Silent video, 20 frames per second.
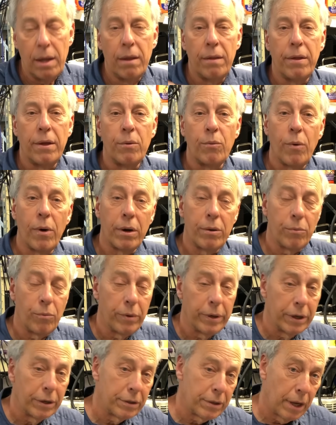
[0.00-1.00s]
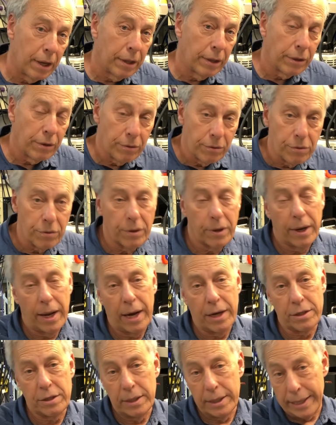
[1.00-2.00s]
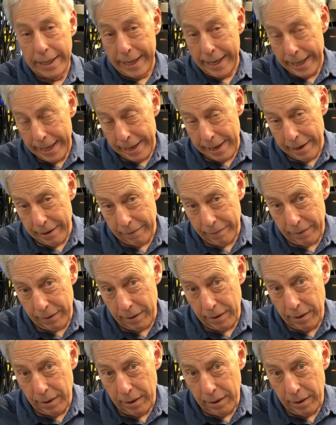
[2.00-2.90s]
than what we're telling you you can actually get out of it.